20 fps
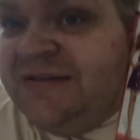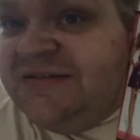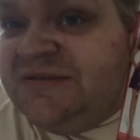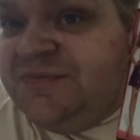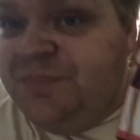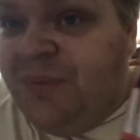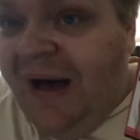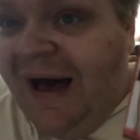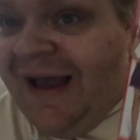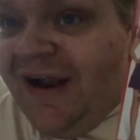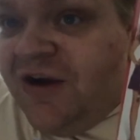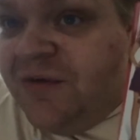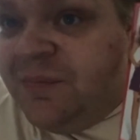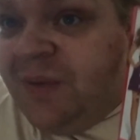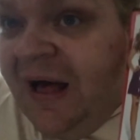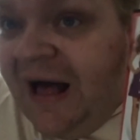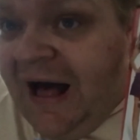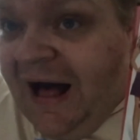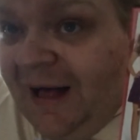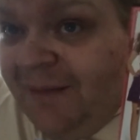inspired
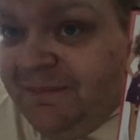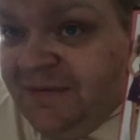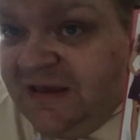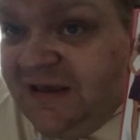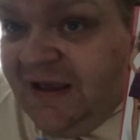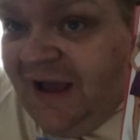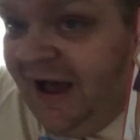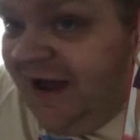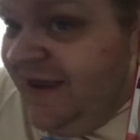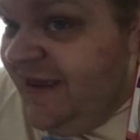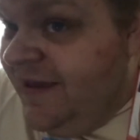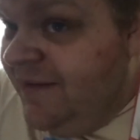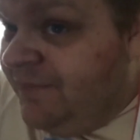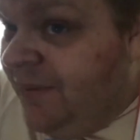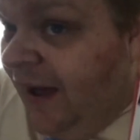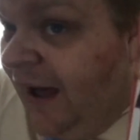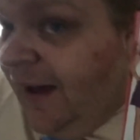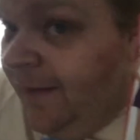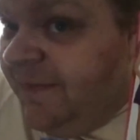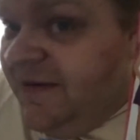Poppy, I Am
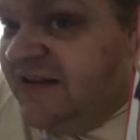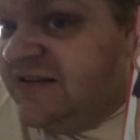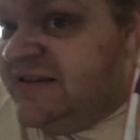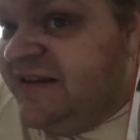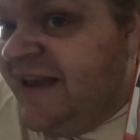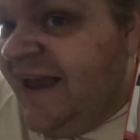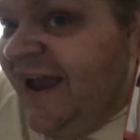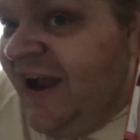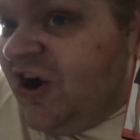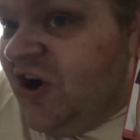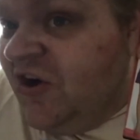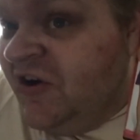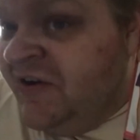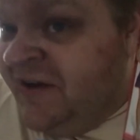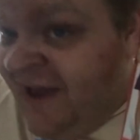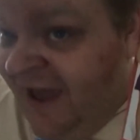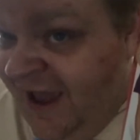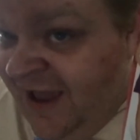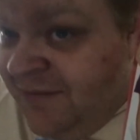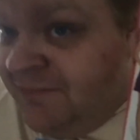Poppy, to get her
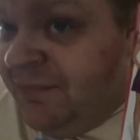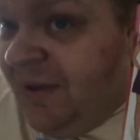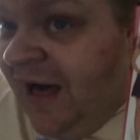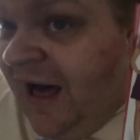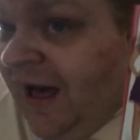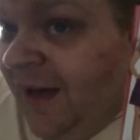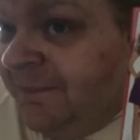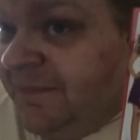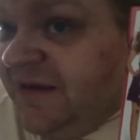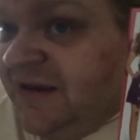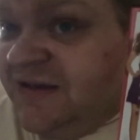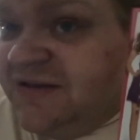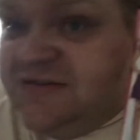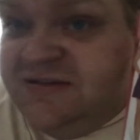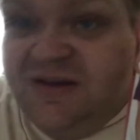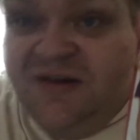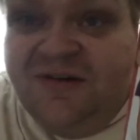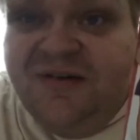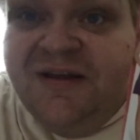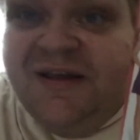name Poppy.
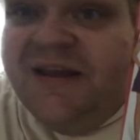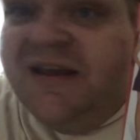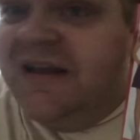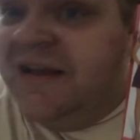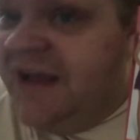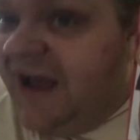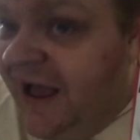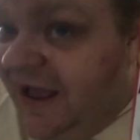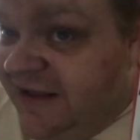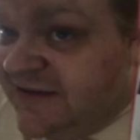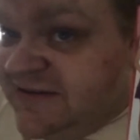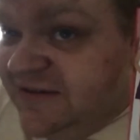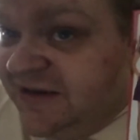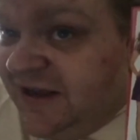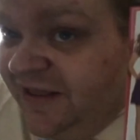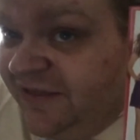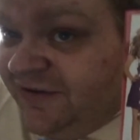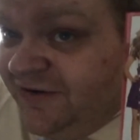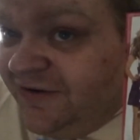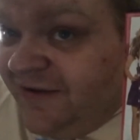So it's
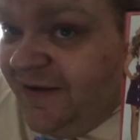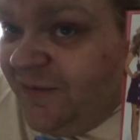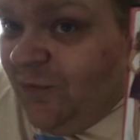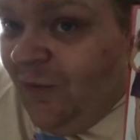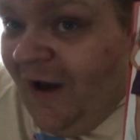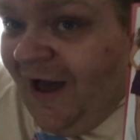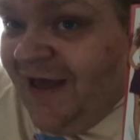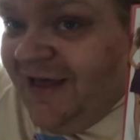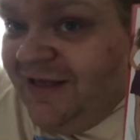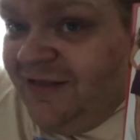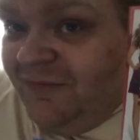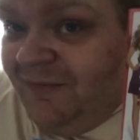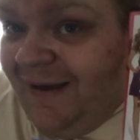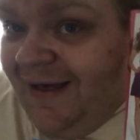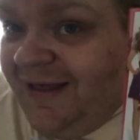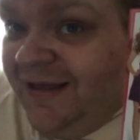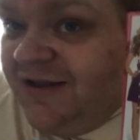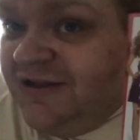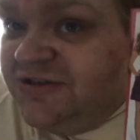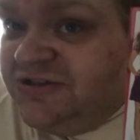another, like, wild,
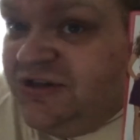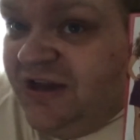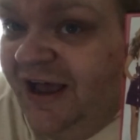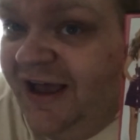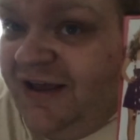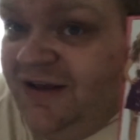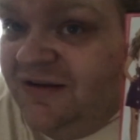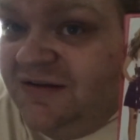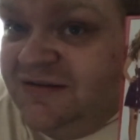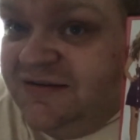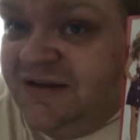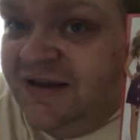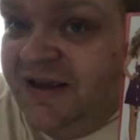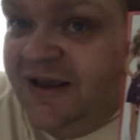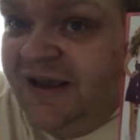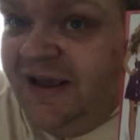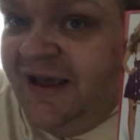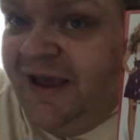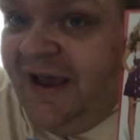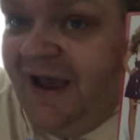wild Child
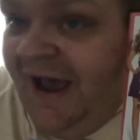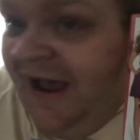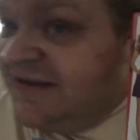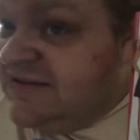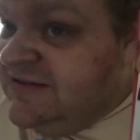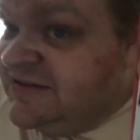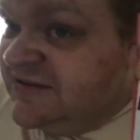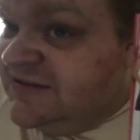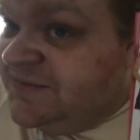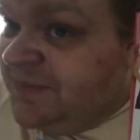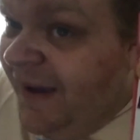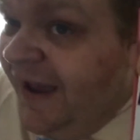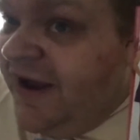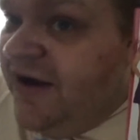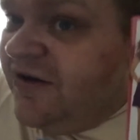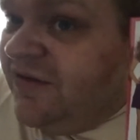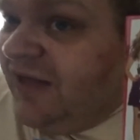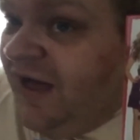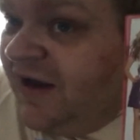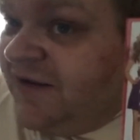has
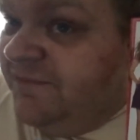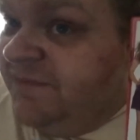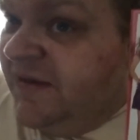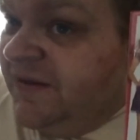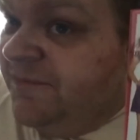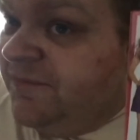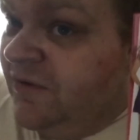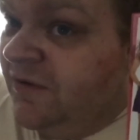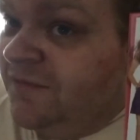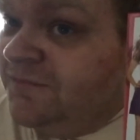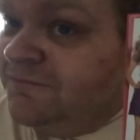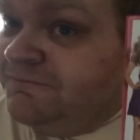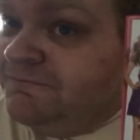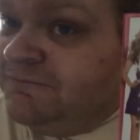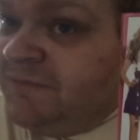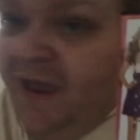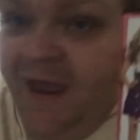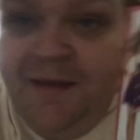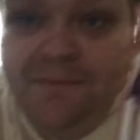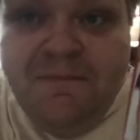inspired a lot of people,
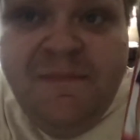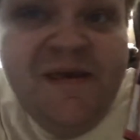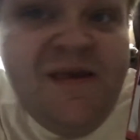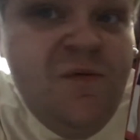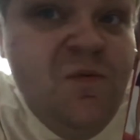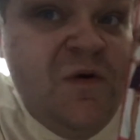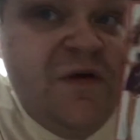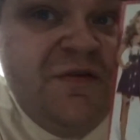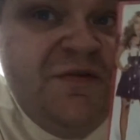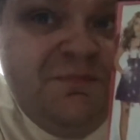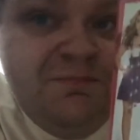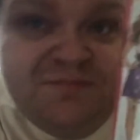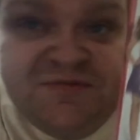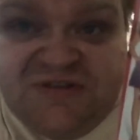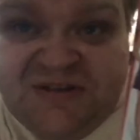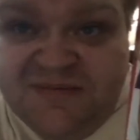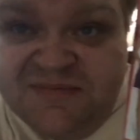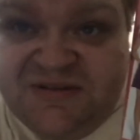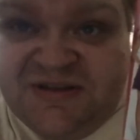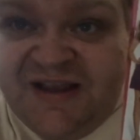and me with
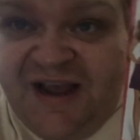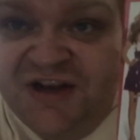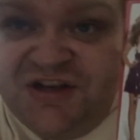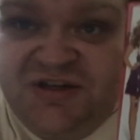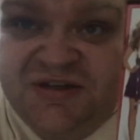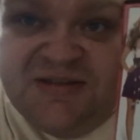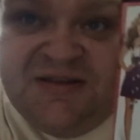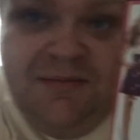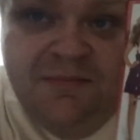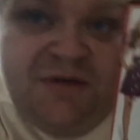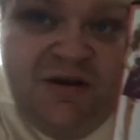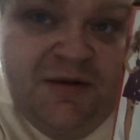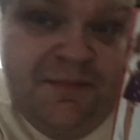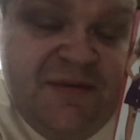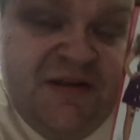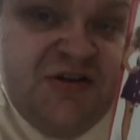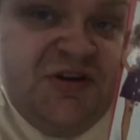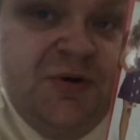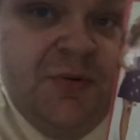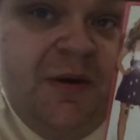some sketches I'm gonna
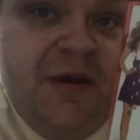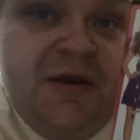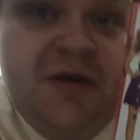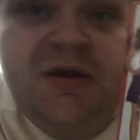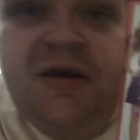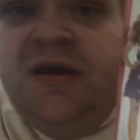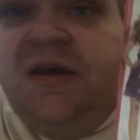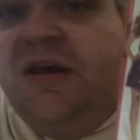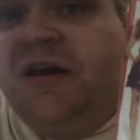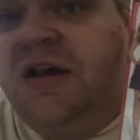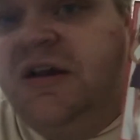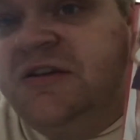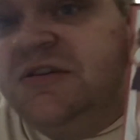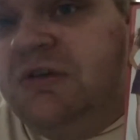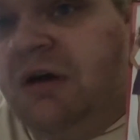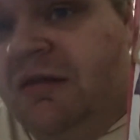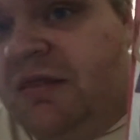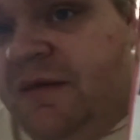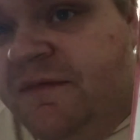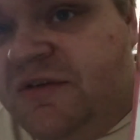be doing.
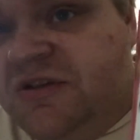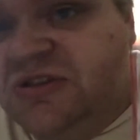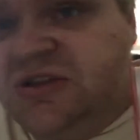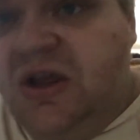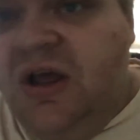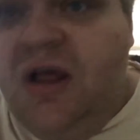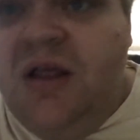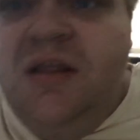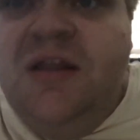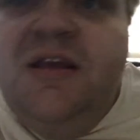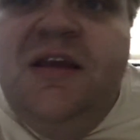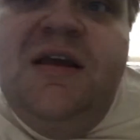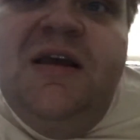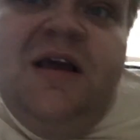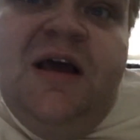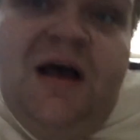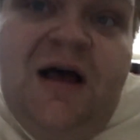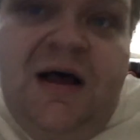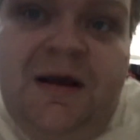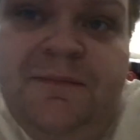So I love yous all.
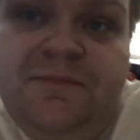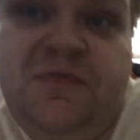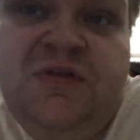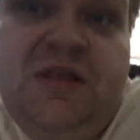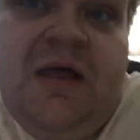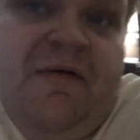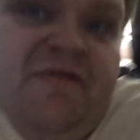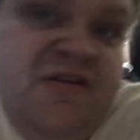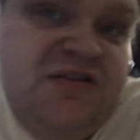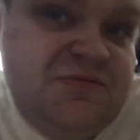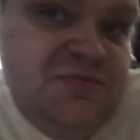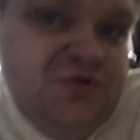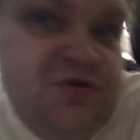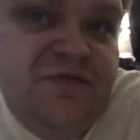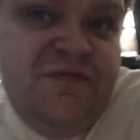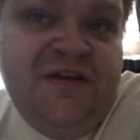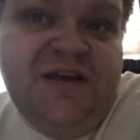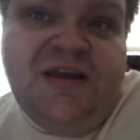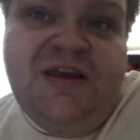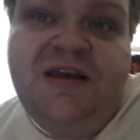Um, love this
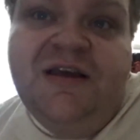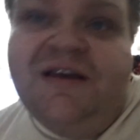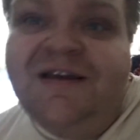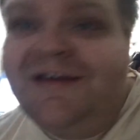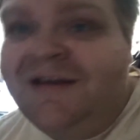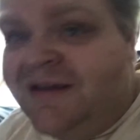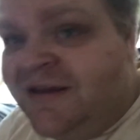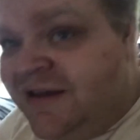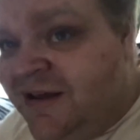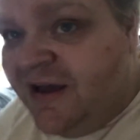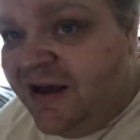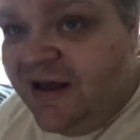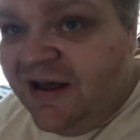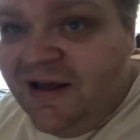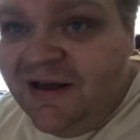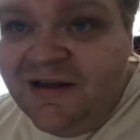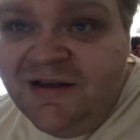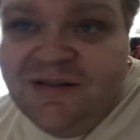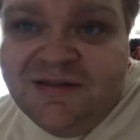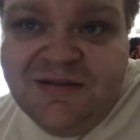movie.
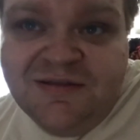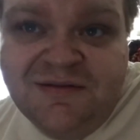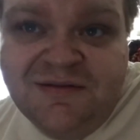Uh,